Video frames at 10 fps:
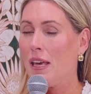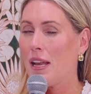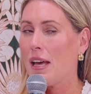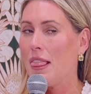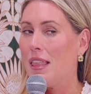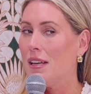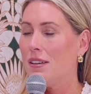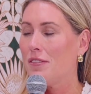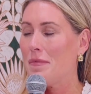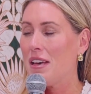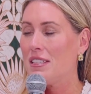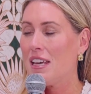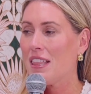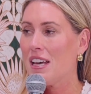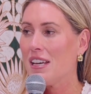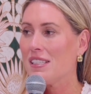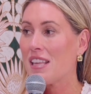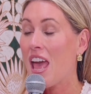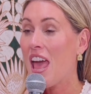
and I love my Datelines.